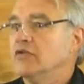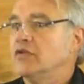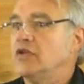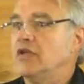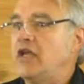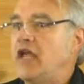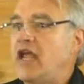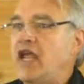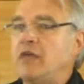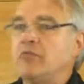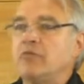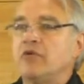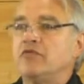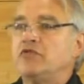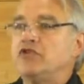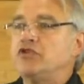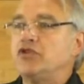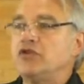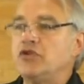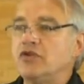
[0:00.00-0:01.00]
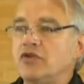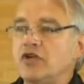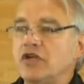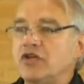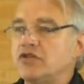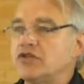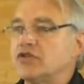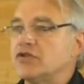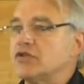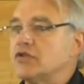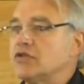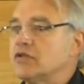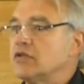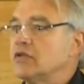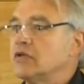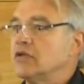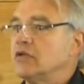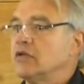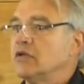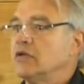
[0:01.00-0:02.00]
the name of Judas
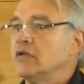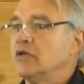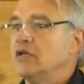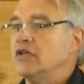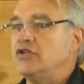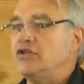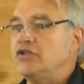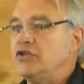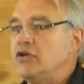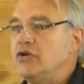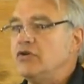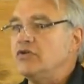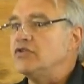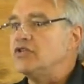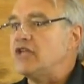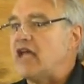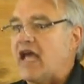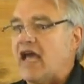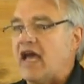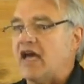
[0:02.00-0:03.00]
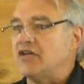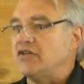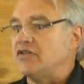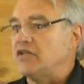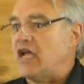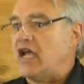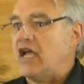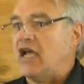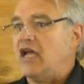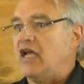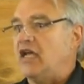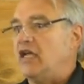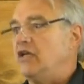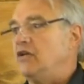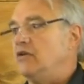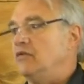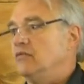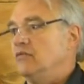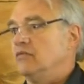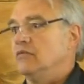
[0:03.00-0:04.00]
is used as,
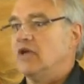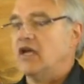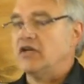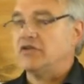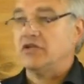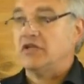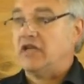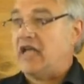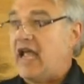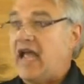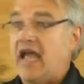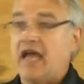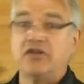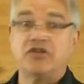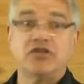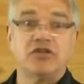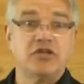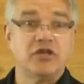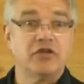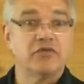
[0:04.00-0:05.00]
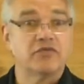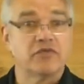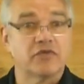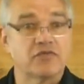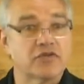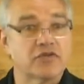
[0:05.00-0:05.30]
a, as an adjective